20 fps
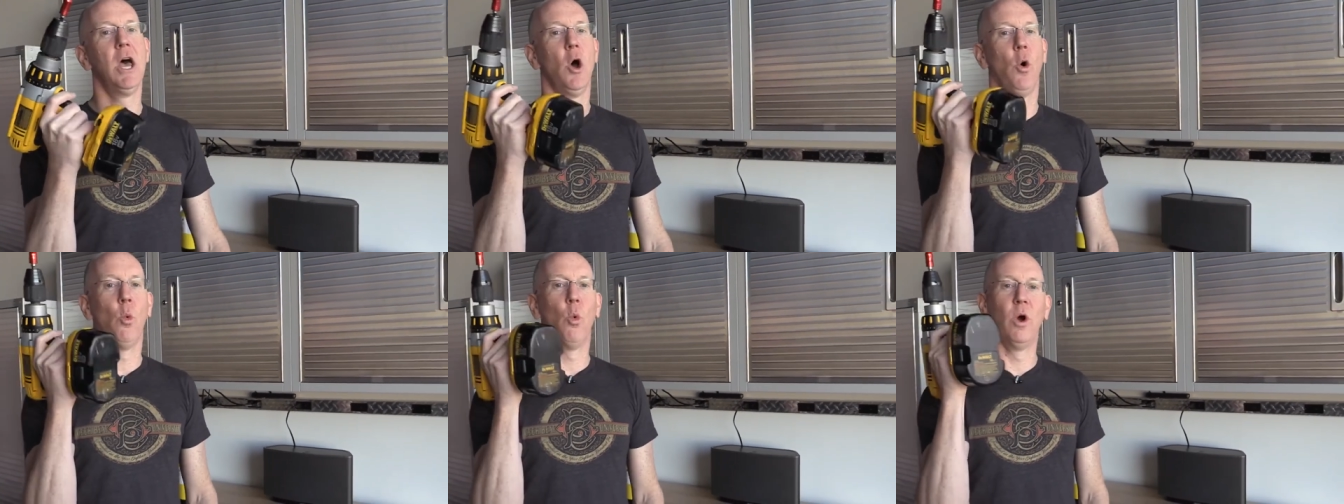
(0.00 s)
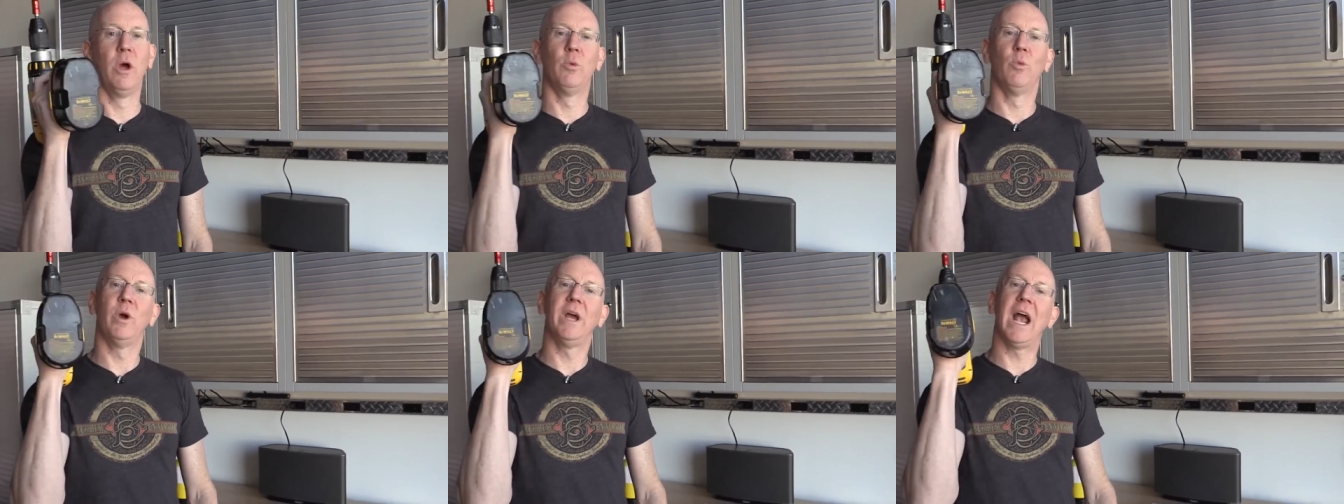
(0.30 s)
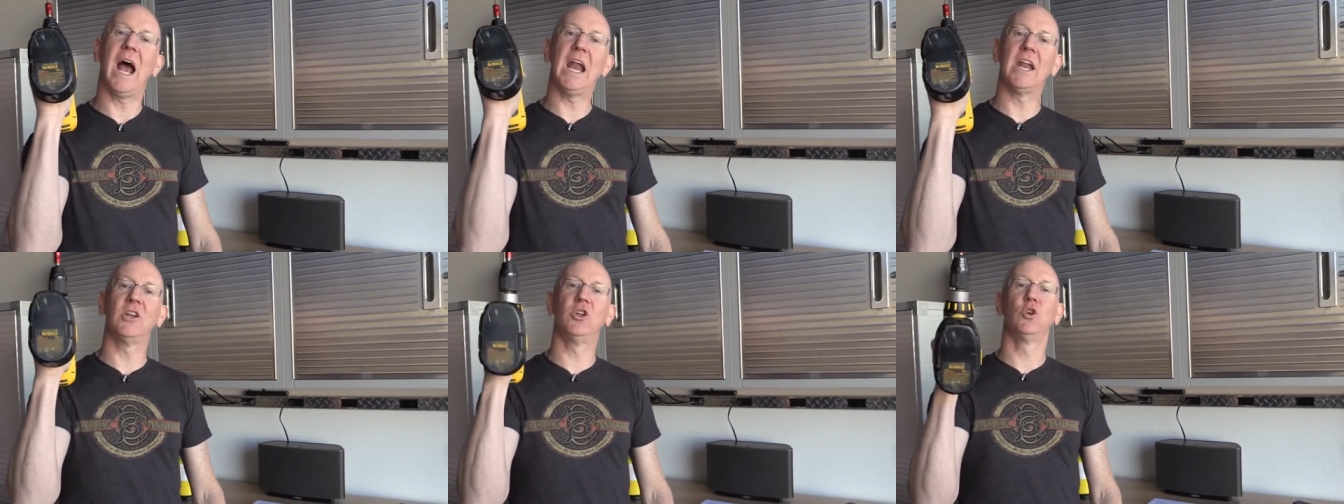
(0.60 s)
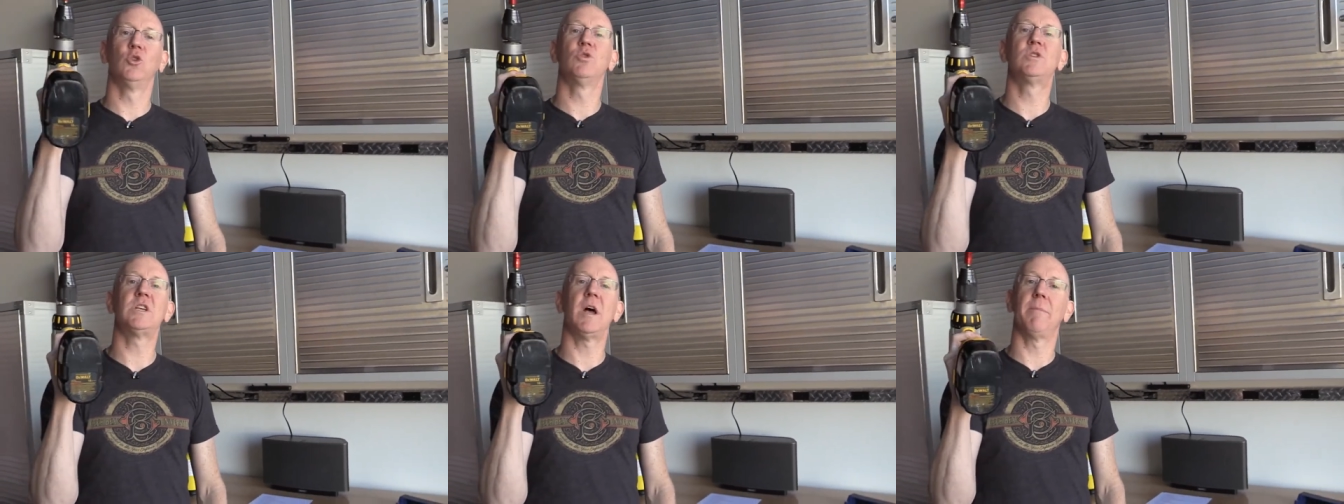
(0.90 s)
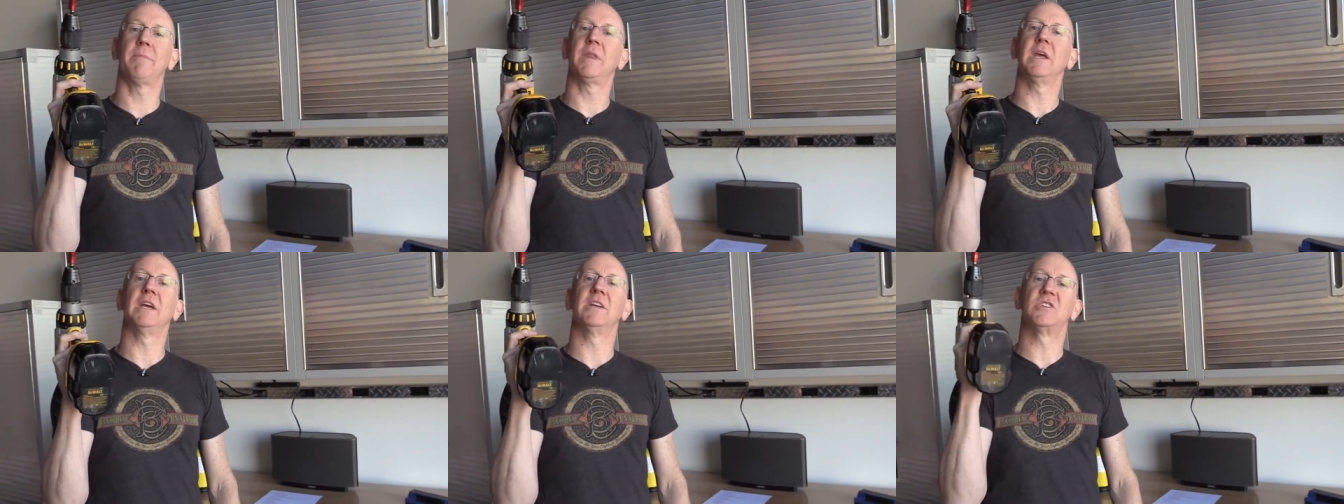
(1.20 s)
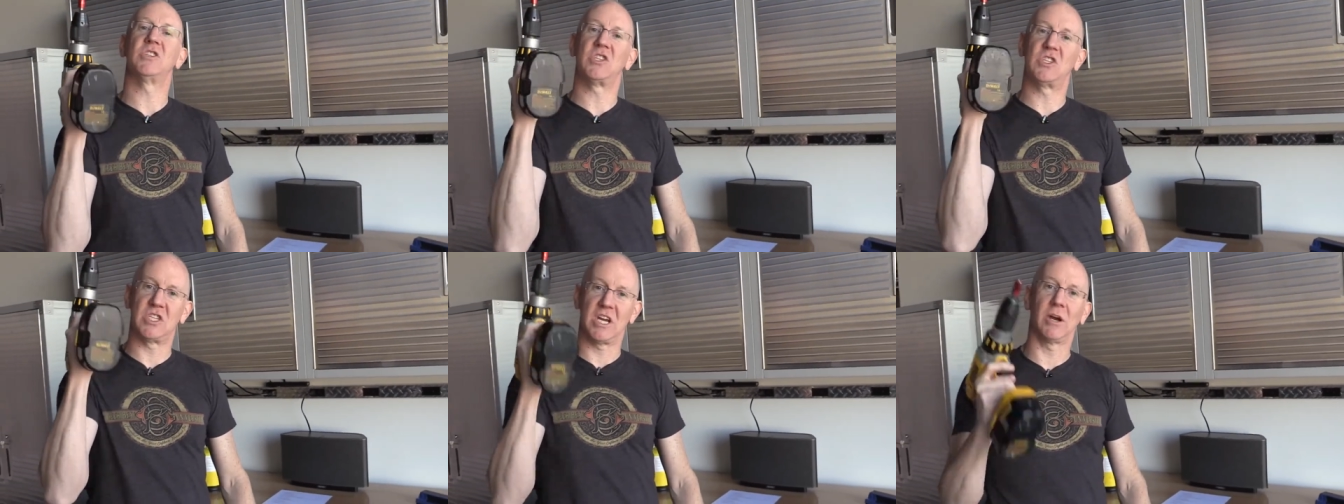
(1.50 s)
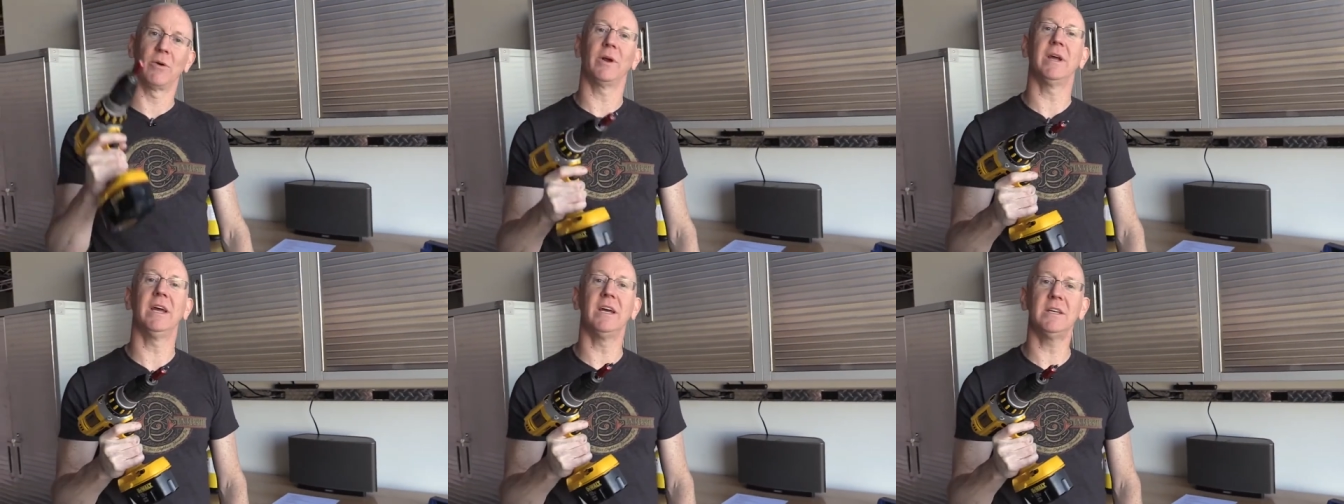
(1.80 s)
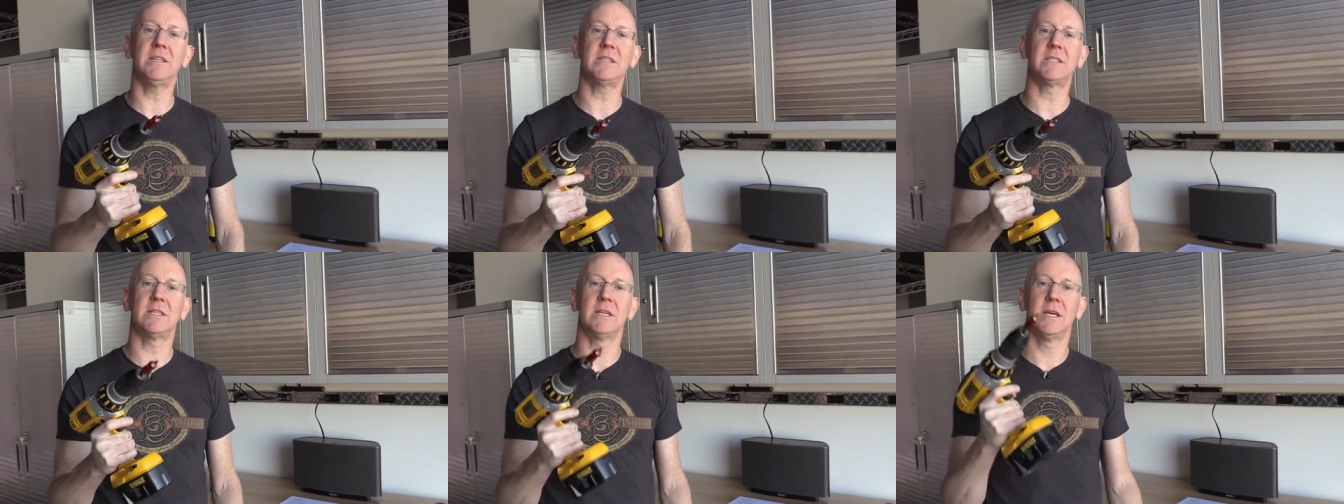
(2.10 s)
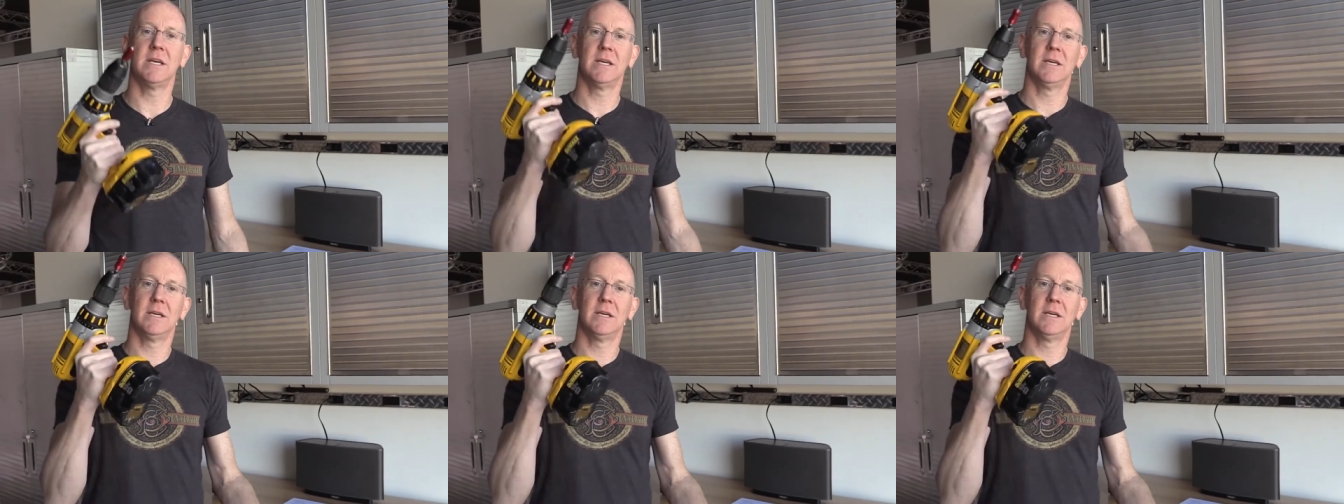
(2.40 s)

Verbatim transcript: when we got to do something serious,